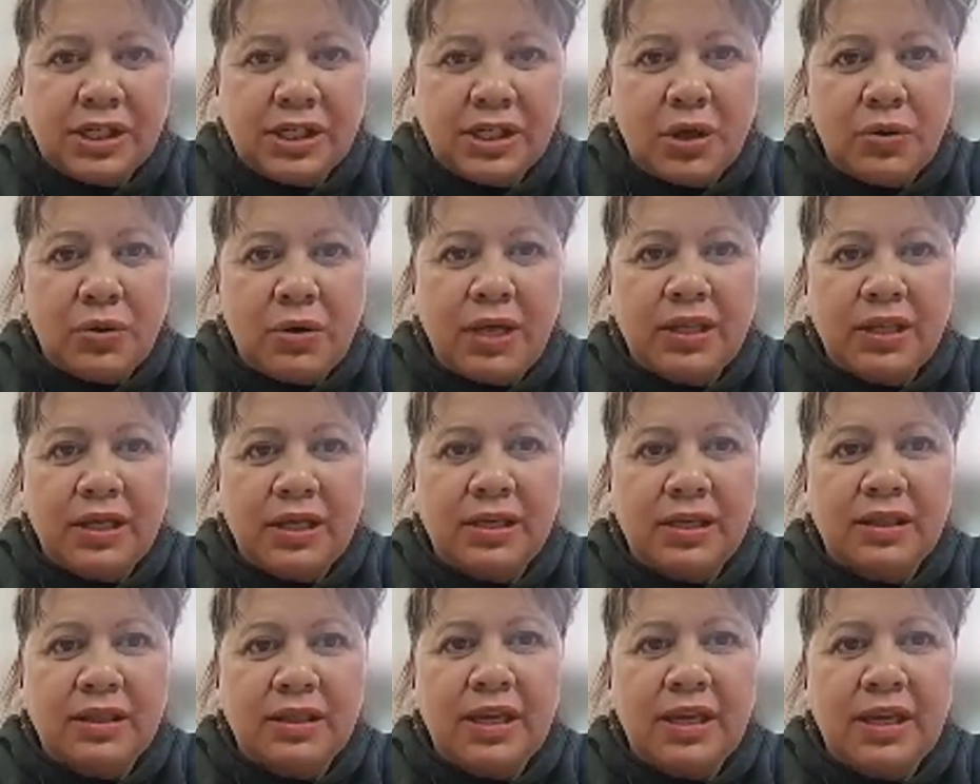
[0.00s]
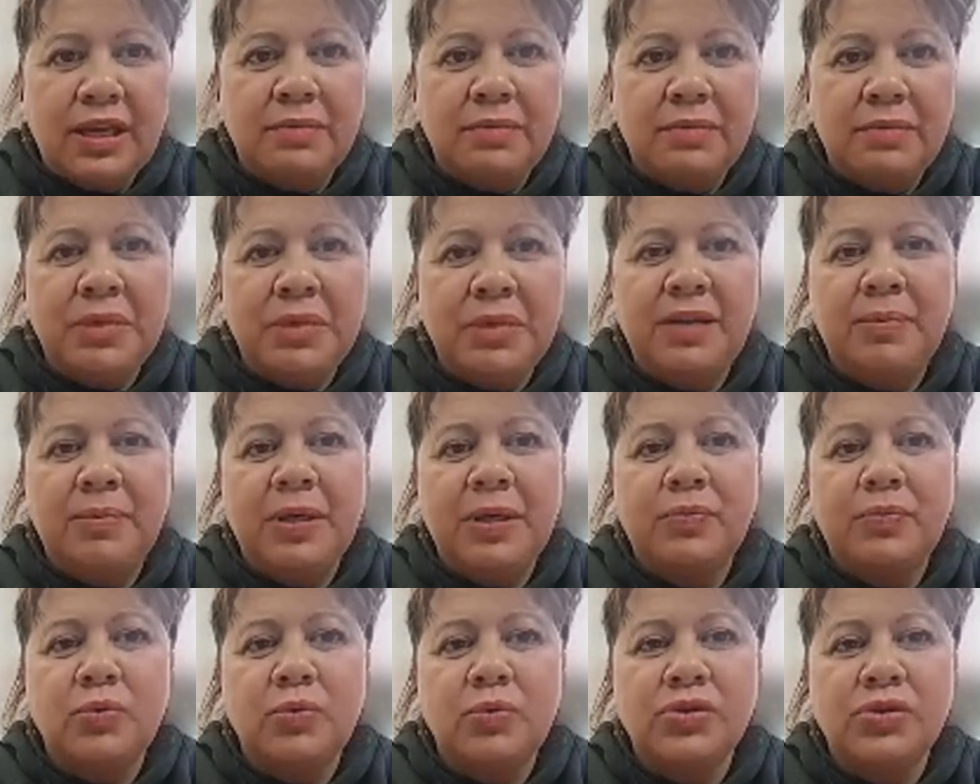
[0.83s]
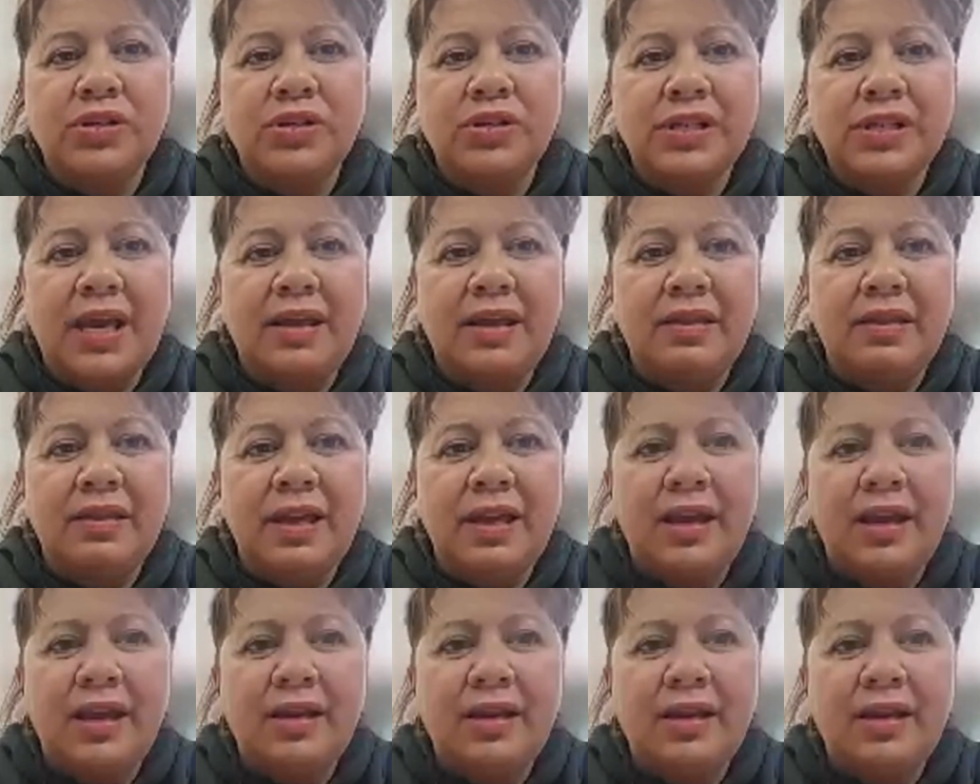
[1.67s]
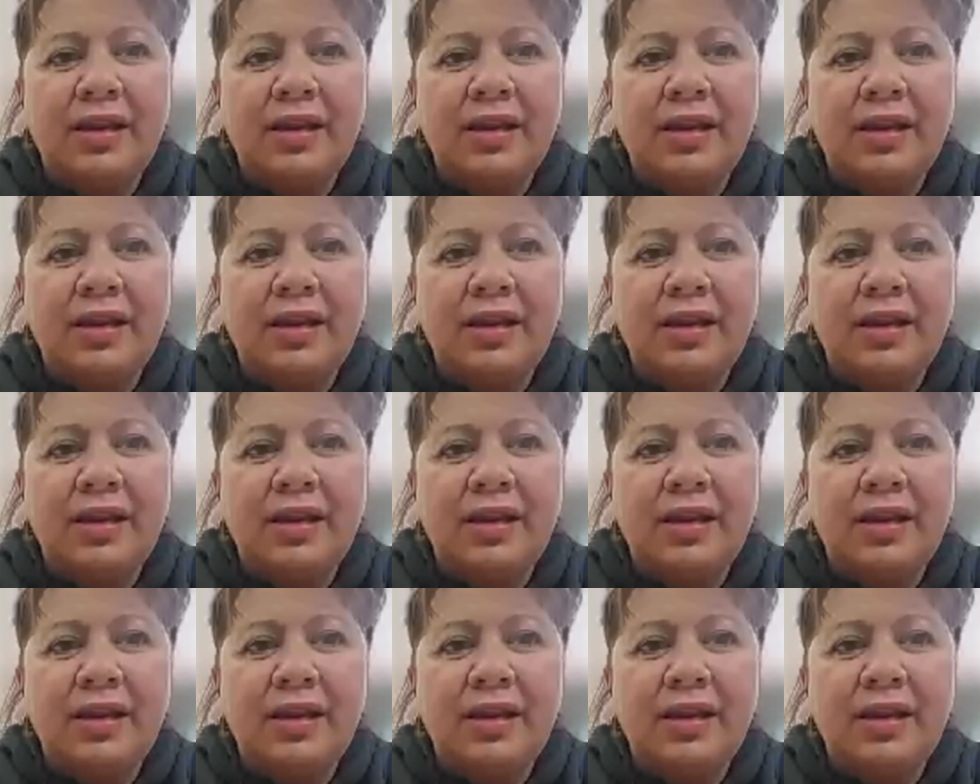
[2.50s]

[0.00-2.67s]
So I think that many people say that,